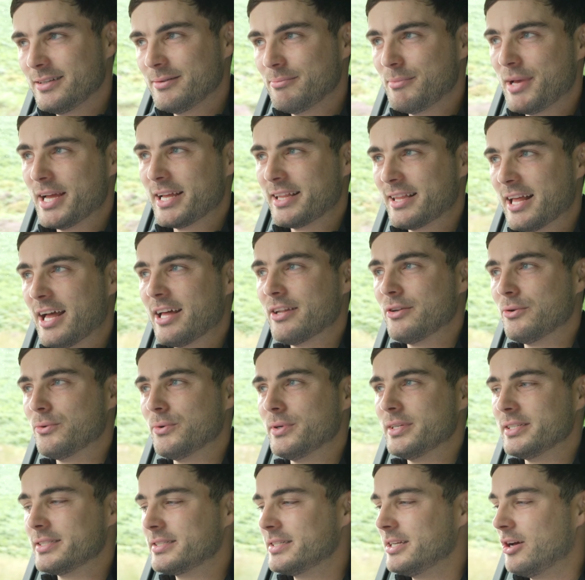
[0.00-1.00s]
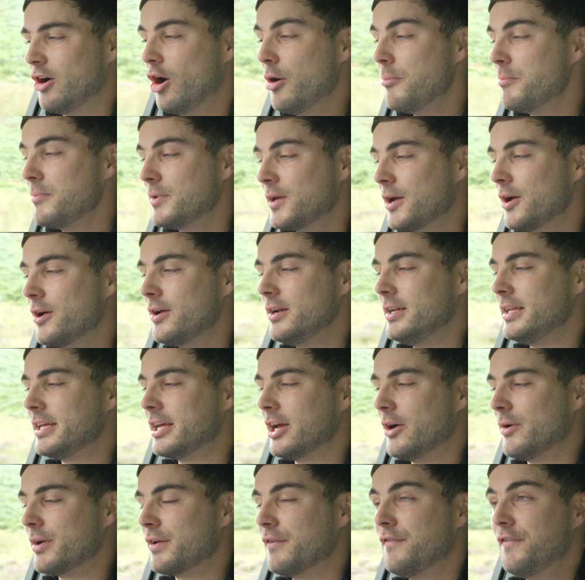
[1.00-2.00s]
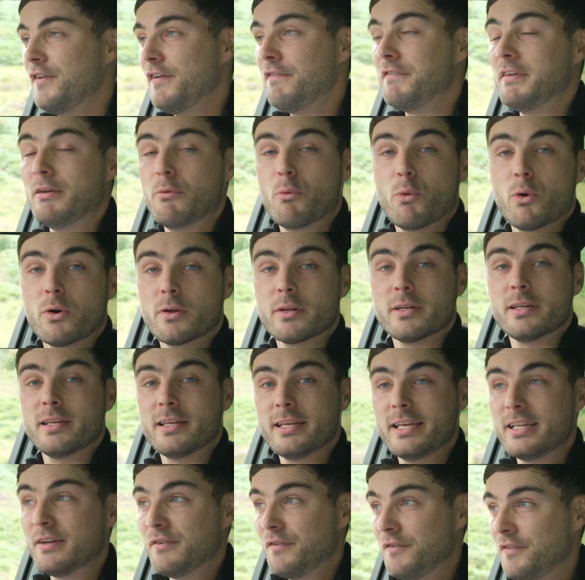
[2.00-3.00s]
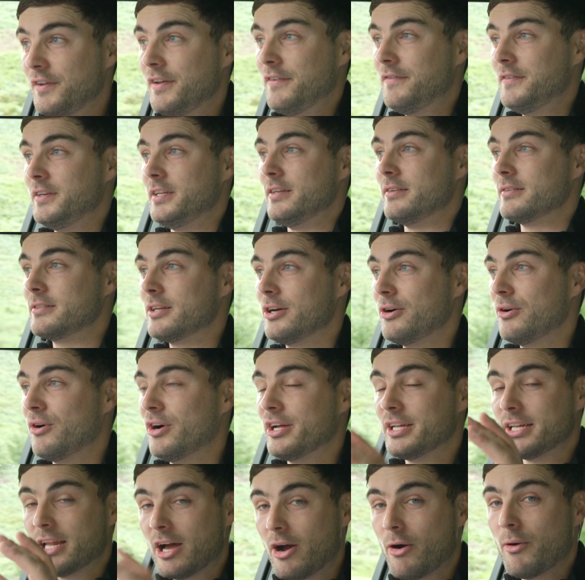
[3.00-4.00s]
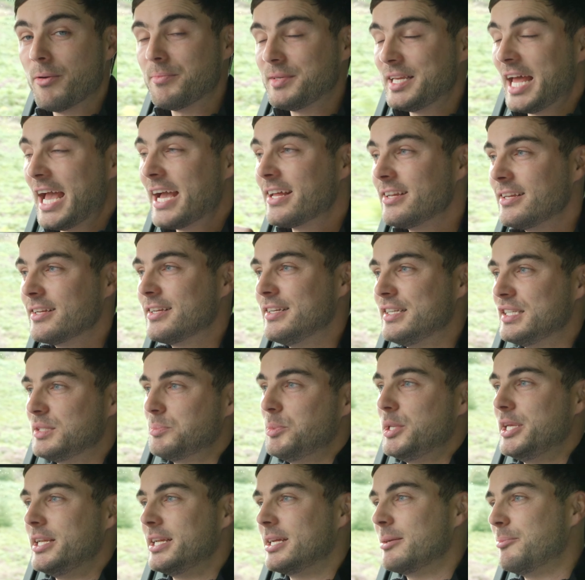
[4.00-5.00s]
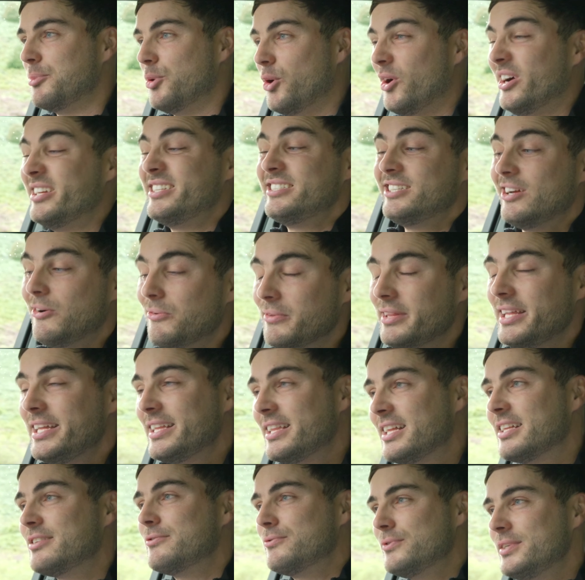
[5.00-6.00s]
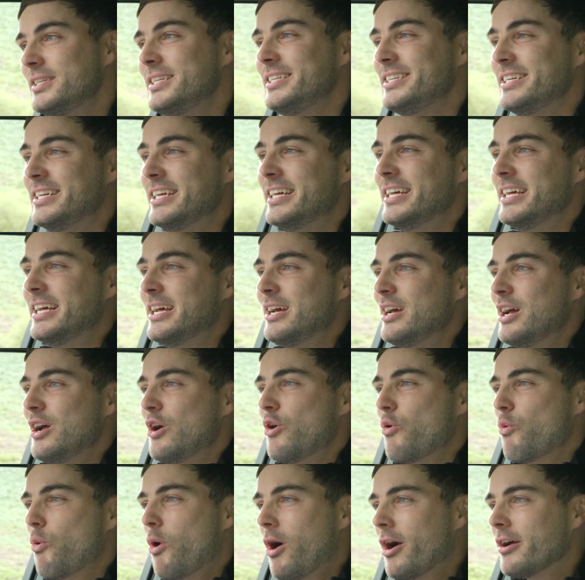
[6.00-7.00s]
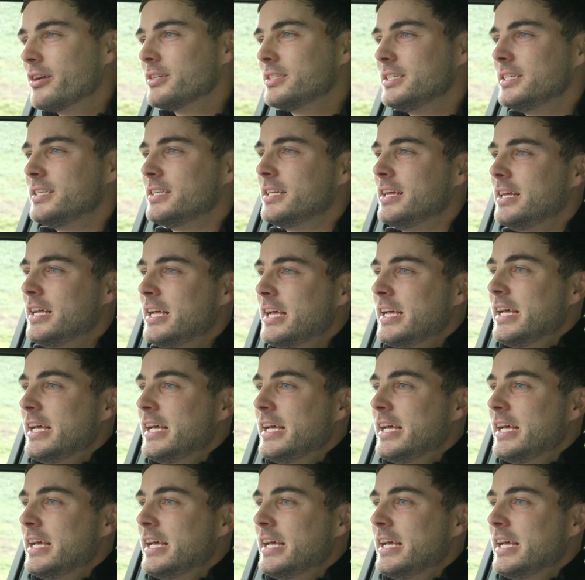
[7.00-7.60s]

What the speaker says: make that noise. I'm currently going 51 in a 50, so I know I'm technically speeding, but I don't think that's really warranted.